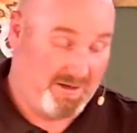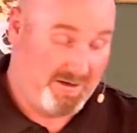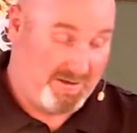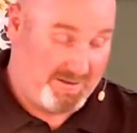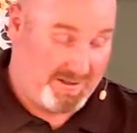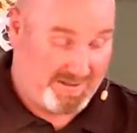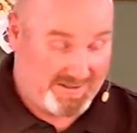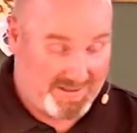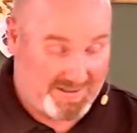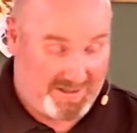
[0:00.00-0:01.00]
says,
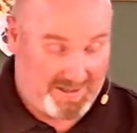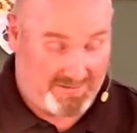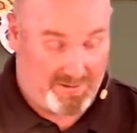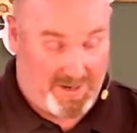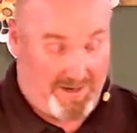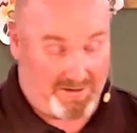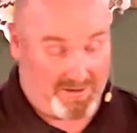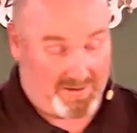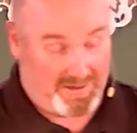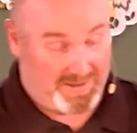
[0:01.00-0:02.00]
"This is the end of the
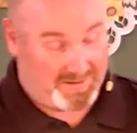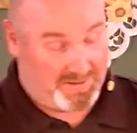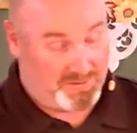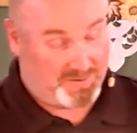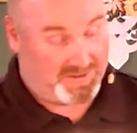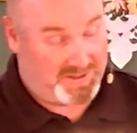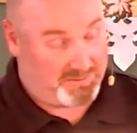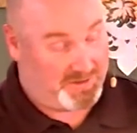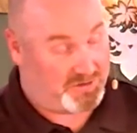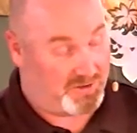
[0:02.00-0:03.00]
matter, and I, Daniel, was
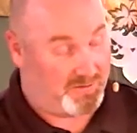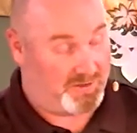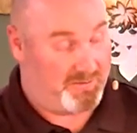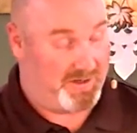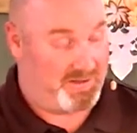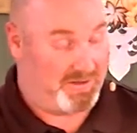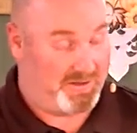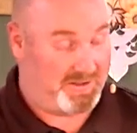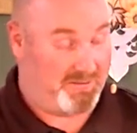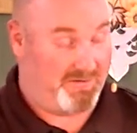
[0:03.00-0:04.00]
deeply troubled at my
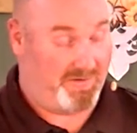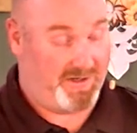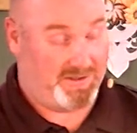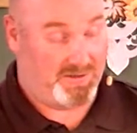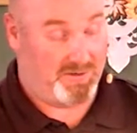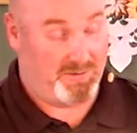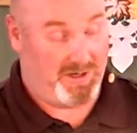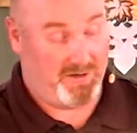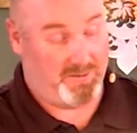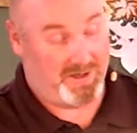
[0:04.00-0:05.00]
thoughts, and my face turned
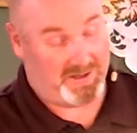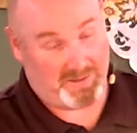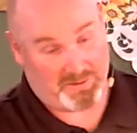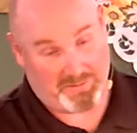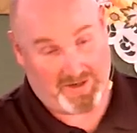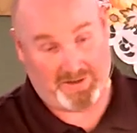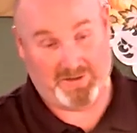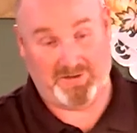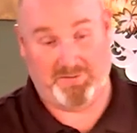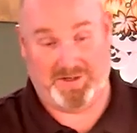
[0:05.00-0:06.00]
pale, but I kept the
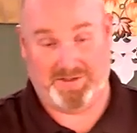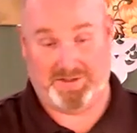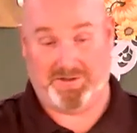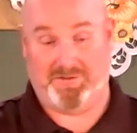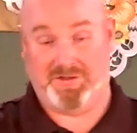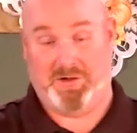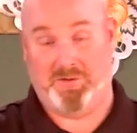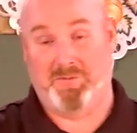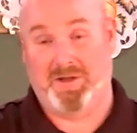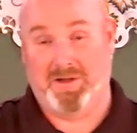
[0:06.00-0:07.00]
matter to myself."
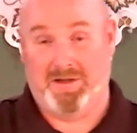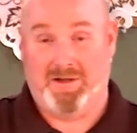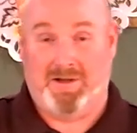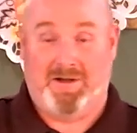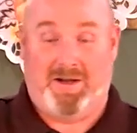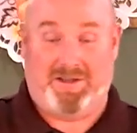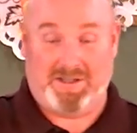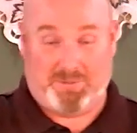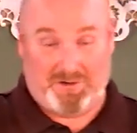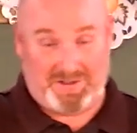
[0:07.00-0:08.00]
So at
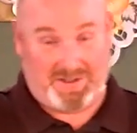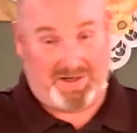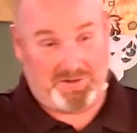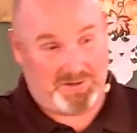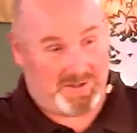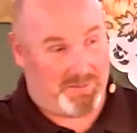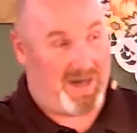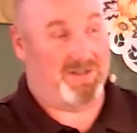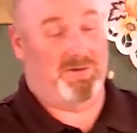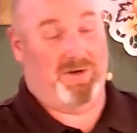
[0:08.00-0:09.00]
this point, Daniel is
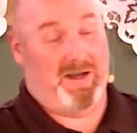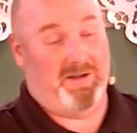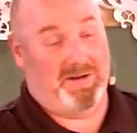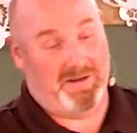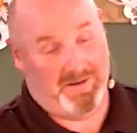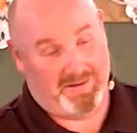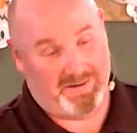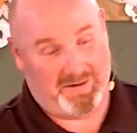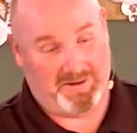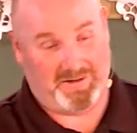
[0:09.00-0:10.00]
back to reality.
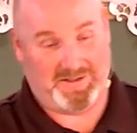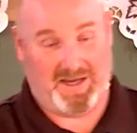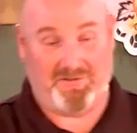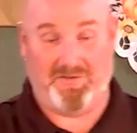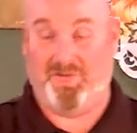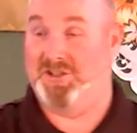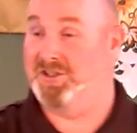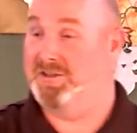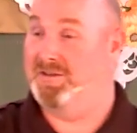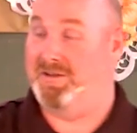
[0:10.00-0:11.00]
This heavy
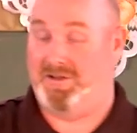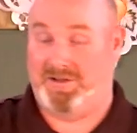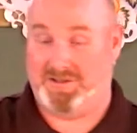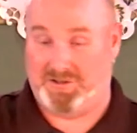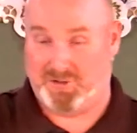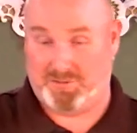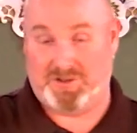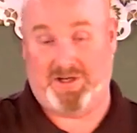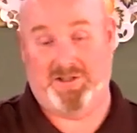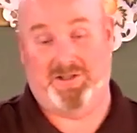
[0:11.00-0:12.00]
vision and this
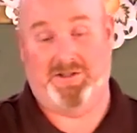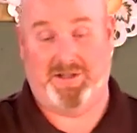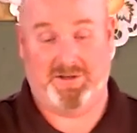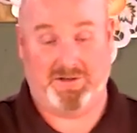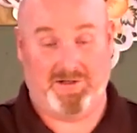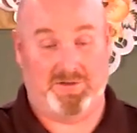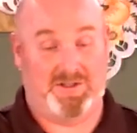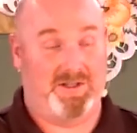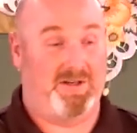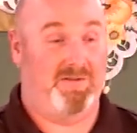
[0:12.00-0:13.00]
interpretation that Daniel had
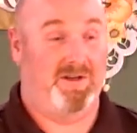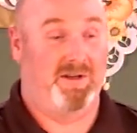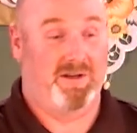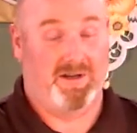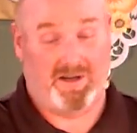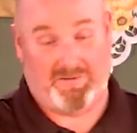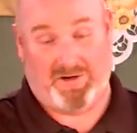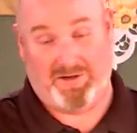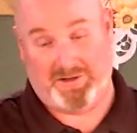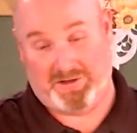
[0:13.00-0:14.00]
received had
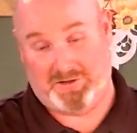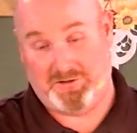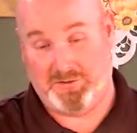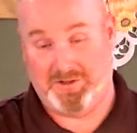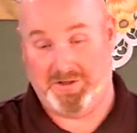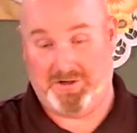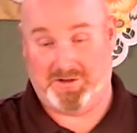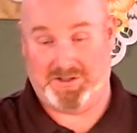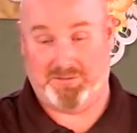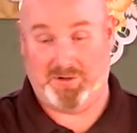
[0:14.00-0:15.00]
finally concluded. It
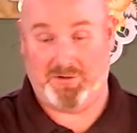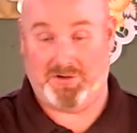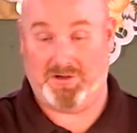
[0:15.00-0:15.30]
all spoke